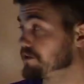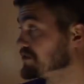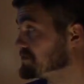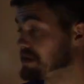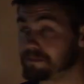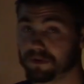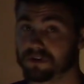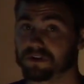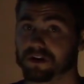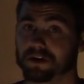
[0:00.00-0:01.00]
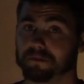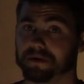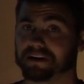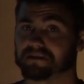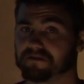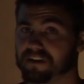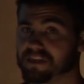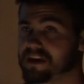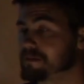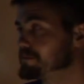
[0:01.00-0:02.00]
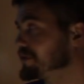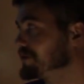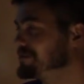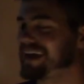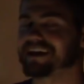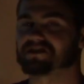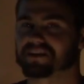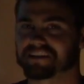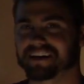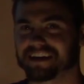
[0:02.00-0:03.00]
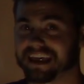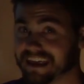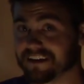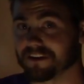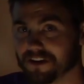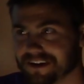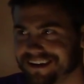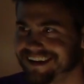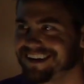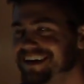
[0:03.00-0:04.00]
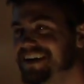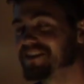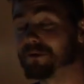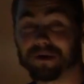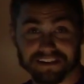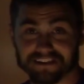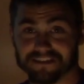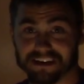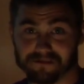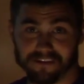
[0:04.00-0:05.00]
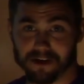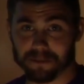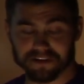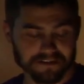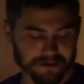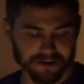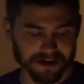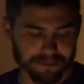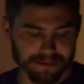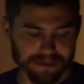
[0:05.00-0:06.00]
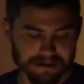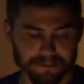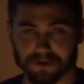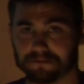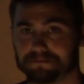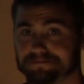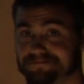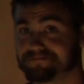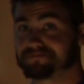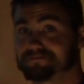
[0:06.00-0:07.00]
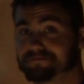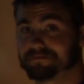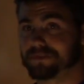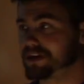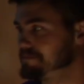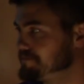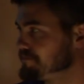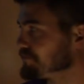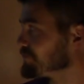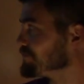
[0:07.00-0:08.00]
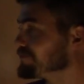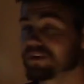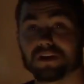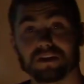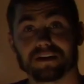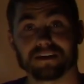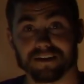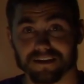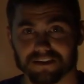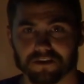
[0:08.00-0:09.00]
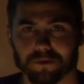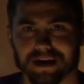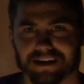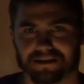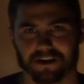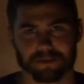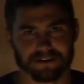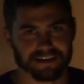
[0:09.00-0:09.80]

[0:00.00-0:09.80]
all these people, we need to feed them, but we can't just kill the rest of the environment so there can be people. But that's all we gotta talk about